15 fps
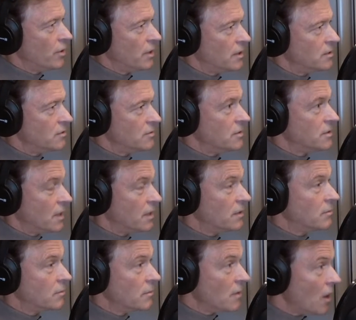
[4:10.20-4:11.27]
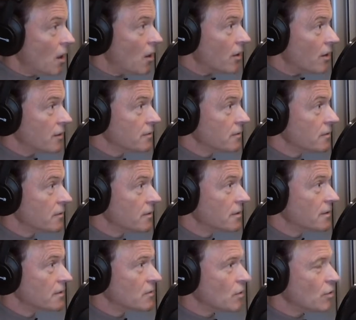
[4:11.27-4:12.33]
industry seldom are.
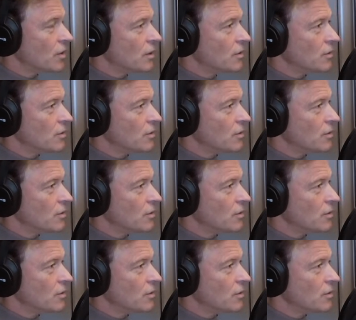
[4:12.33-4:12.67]
So